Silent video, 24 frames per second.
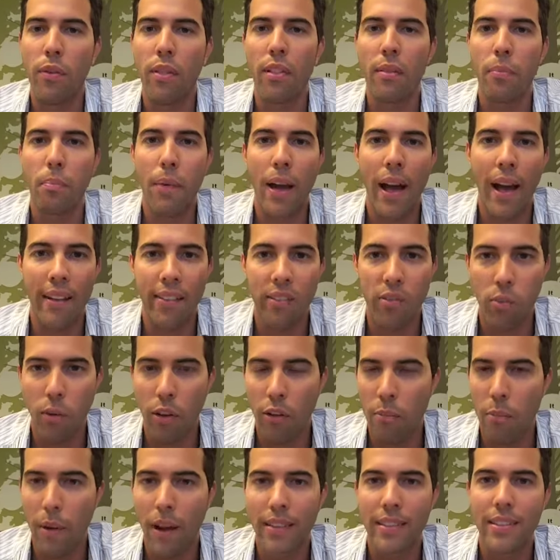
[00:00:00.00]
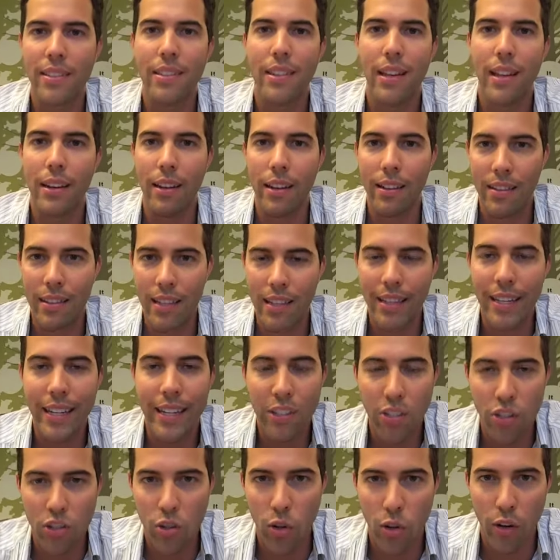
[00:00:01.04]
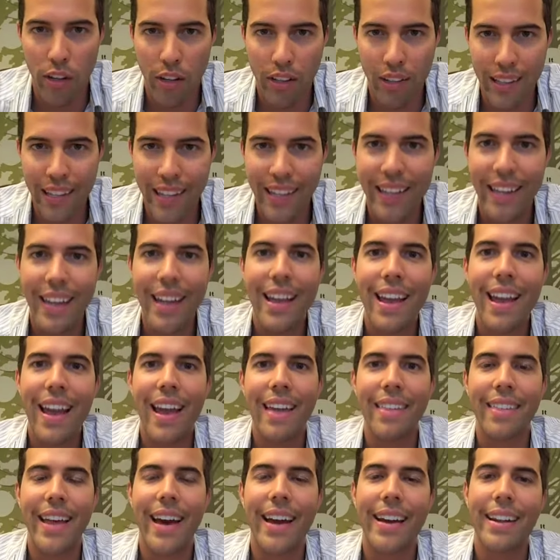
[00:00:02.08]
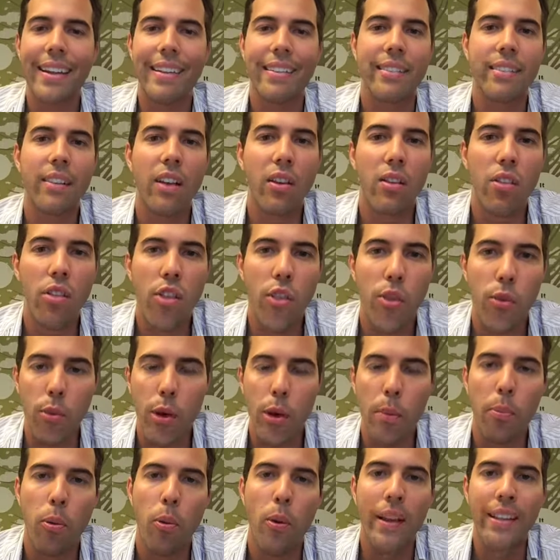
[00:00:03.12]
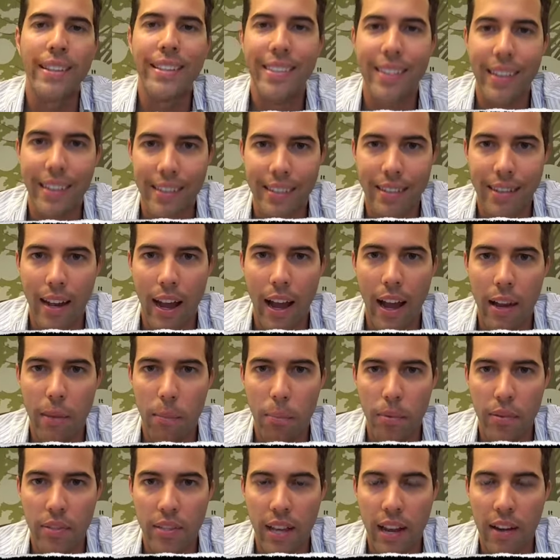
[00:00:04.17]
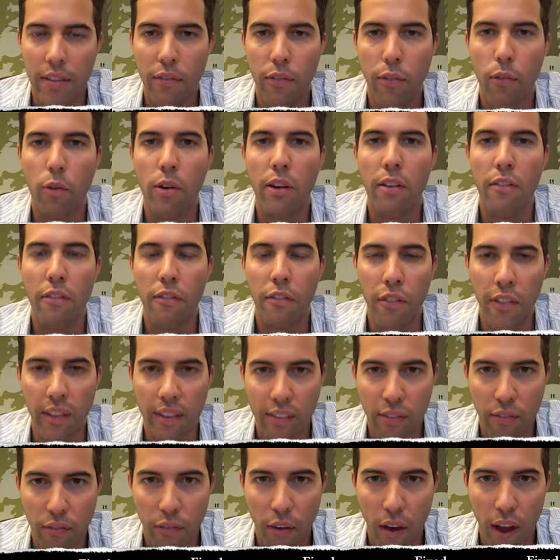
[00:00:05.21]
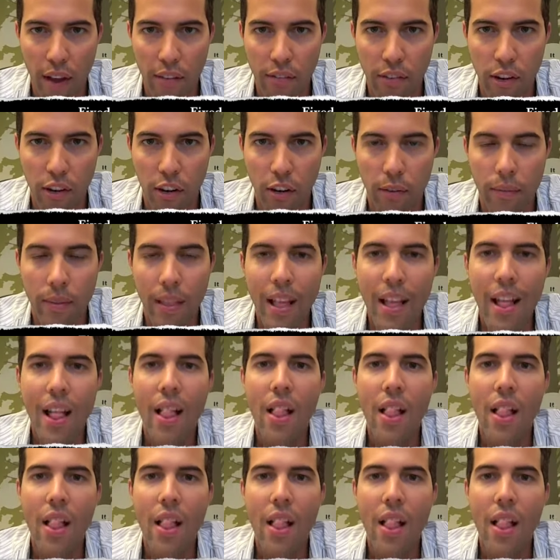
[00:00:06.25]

the past twelve months, and indeed historically, and that is three point six nine percent for a fixed five-year.